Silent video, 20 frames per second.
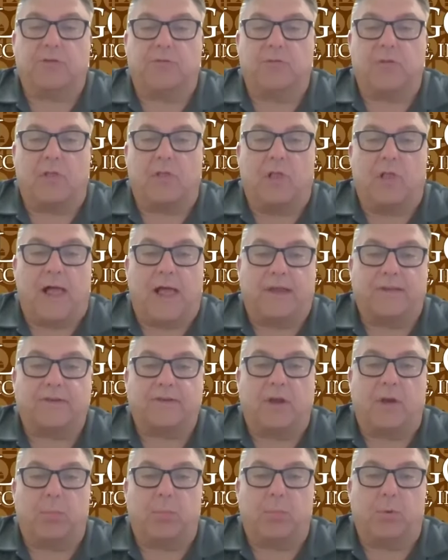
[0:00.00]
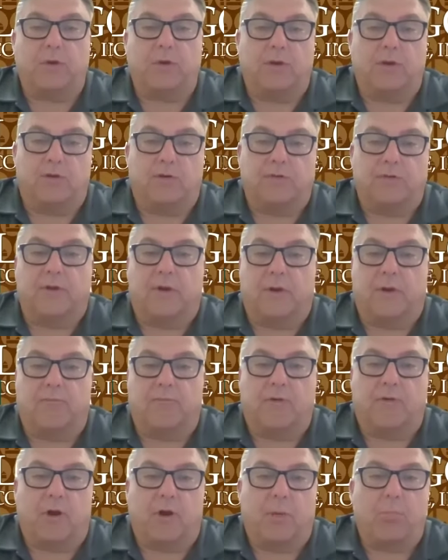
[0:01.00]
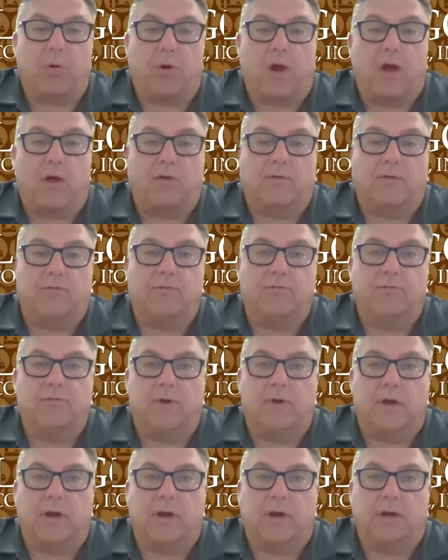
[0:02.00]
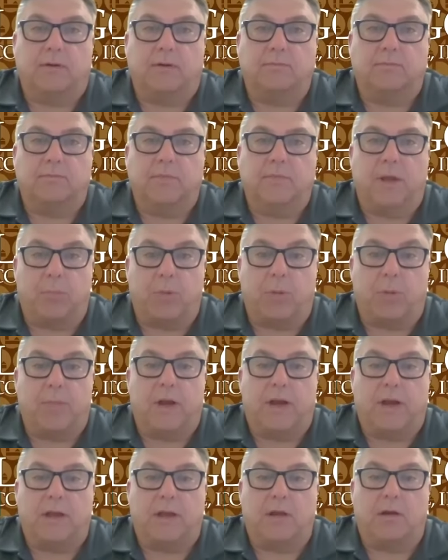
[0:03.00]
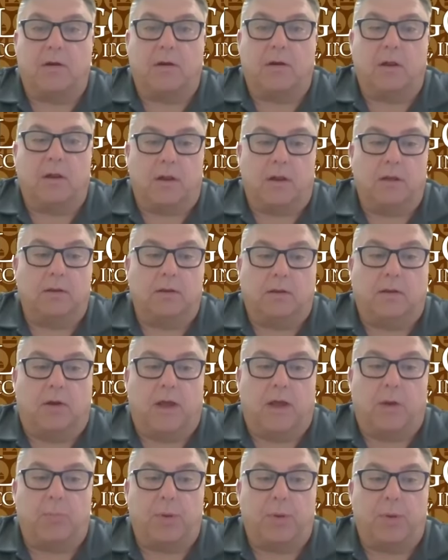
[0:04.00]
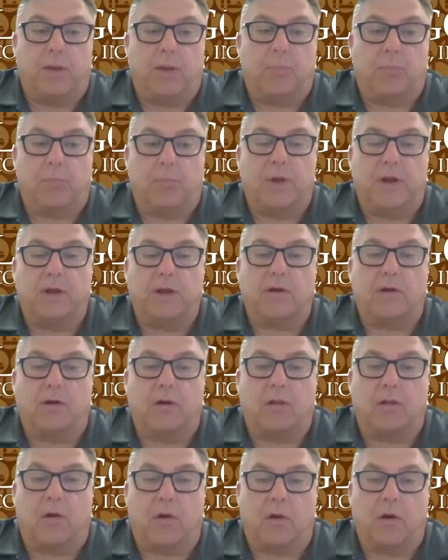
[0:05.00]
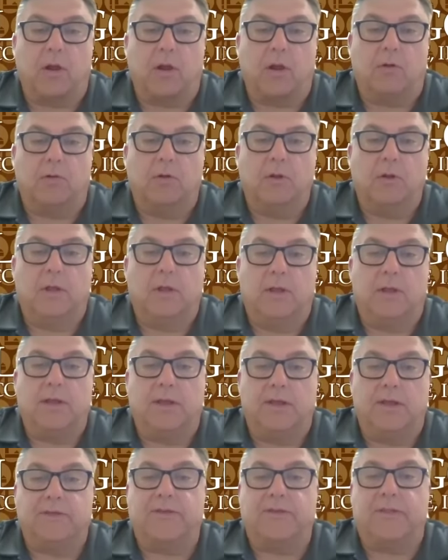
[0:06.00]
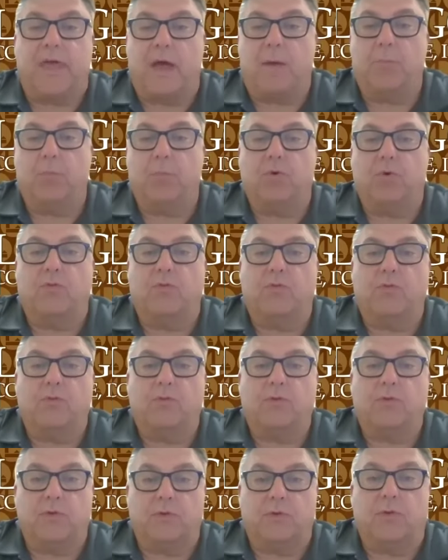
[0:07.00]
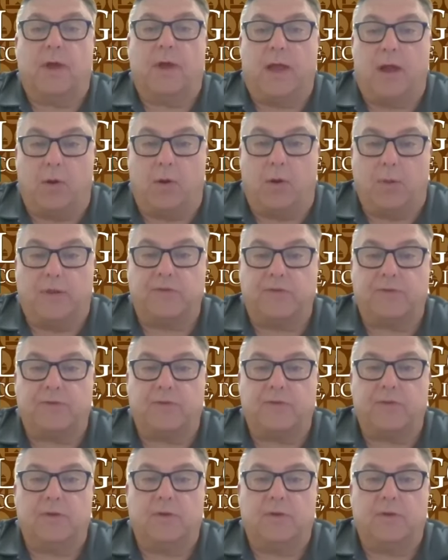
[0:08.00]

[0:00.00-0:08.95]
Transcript: over the last couple of years that I'm very proud of implementing here at, helping implement here at Largo, is that move to helmets.